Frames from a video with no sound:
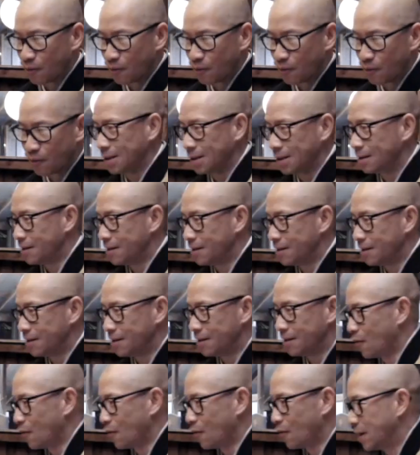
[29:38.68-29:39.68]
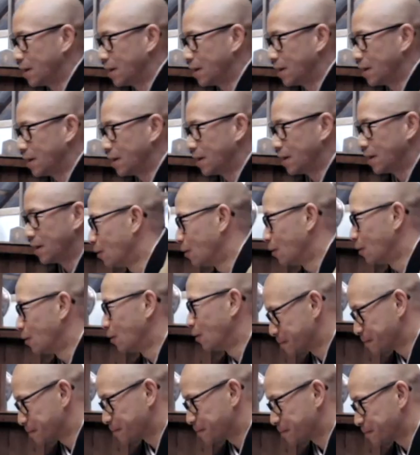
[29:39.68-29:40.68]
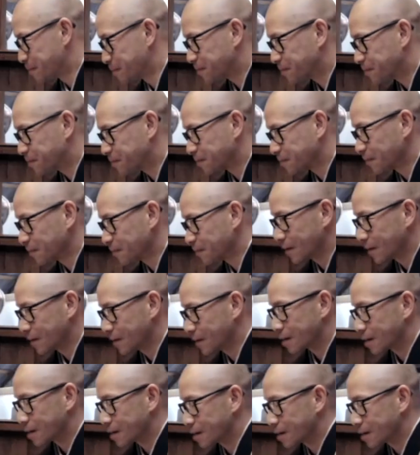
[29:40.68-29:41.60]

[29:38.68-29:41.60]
there are many people